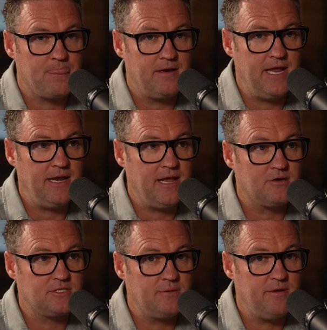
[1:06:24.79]
Nate
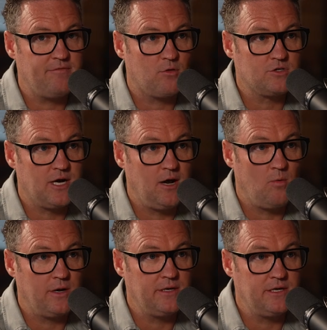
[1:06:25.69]
Anderson, before trial,
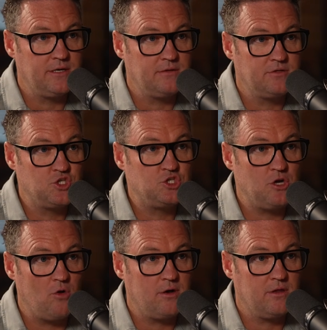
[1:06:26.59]
wanted to
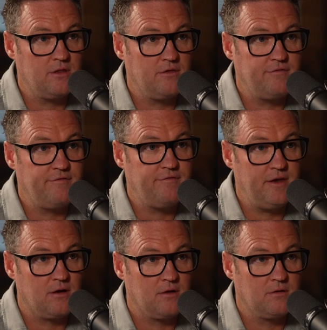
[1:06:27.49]
stoke the
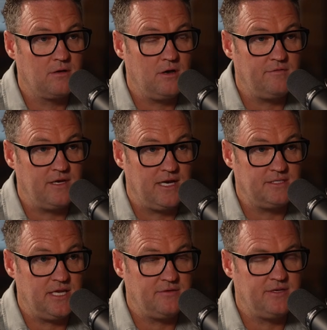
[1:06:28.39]
fear of the United
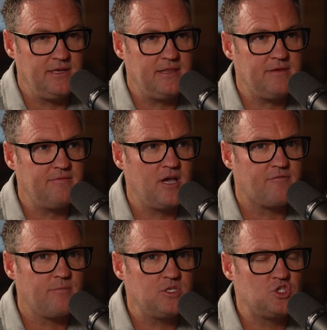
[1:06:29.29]
States, get the
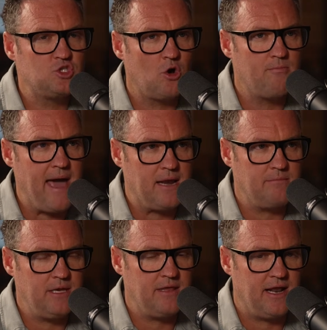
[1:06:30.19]
government so mad
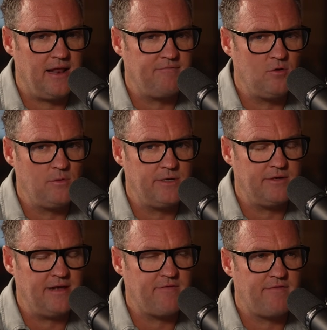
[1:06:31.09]
at me that I have no
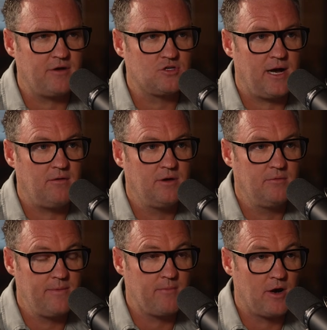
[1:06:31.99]
ability to have a fair trial.
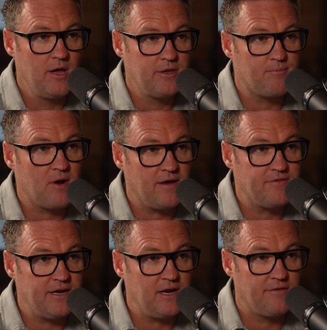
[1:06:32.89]
Remember, they're
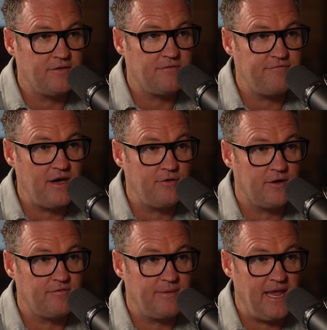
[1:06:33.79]
profiting off of the
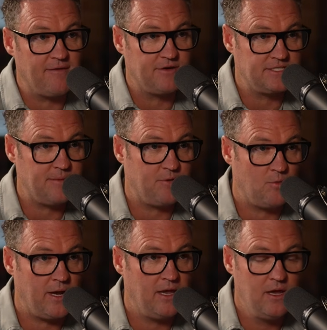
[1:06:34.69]
failure of me every step of the
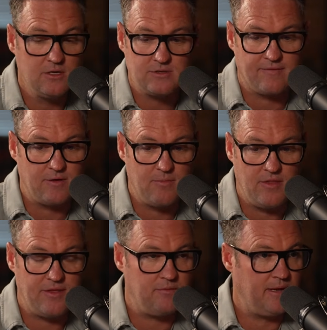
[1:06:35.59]
way. So every
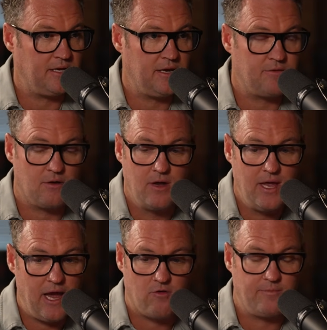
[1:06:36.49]
month they would make another
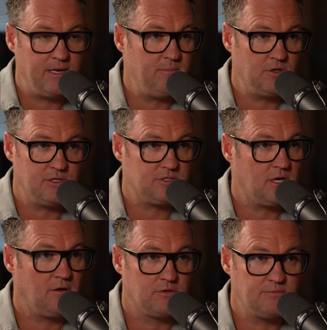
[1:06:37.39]
however many millions of
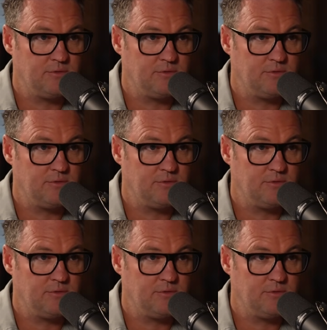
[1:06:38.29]
dollars.